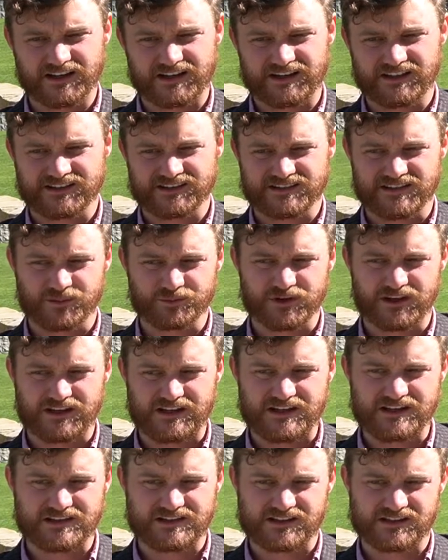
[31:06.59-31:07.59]
It seemed like
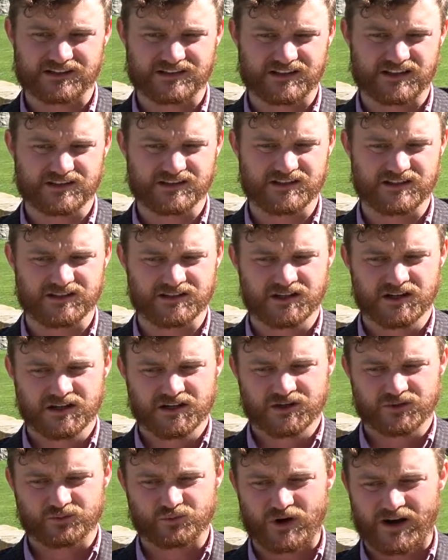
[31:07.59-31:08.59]
he thinks that the
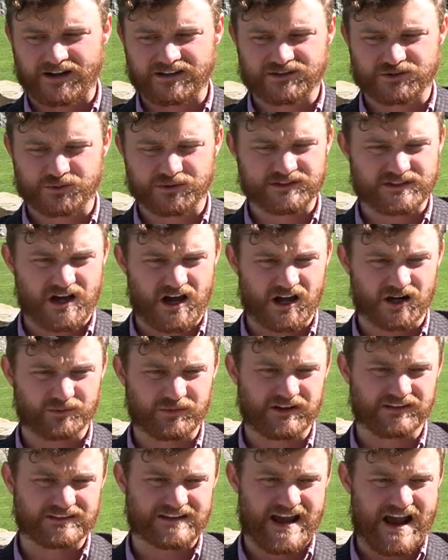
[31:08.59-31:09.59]
right to
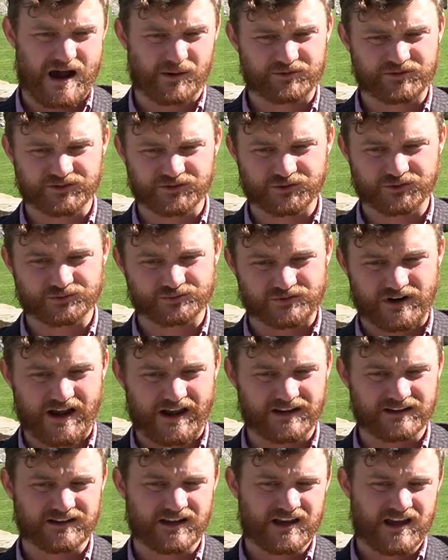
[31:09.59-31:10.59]
autonomy is an absolute
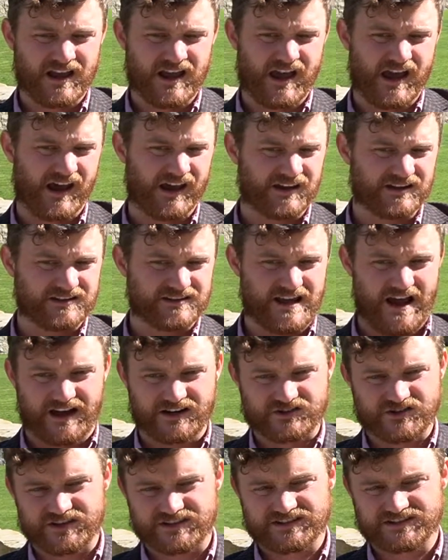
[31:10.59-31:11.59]
right, and
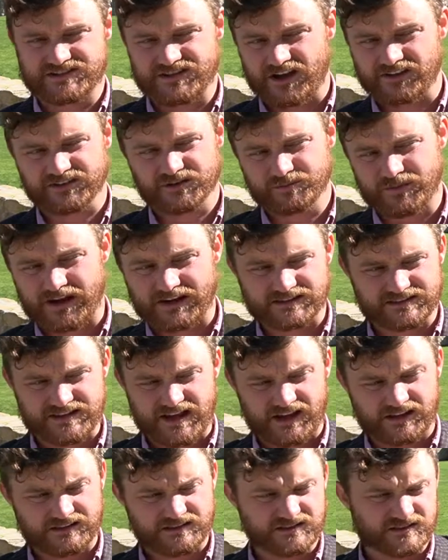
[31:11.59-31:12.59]
that just doesn't make
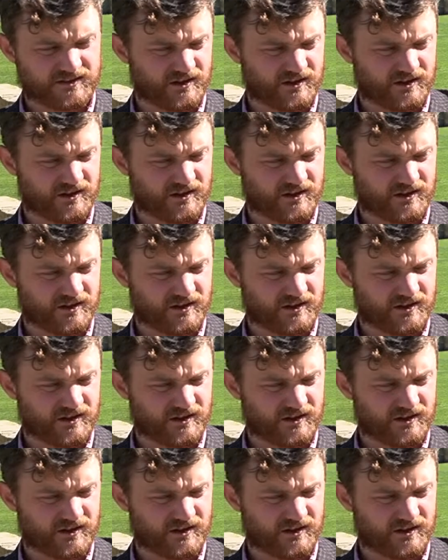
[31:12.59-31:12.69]
sense.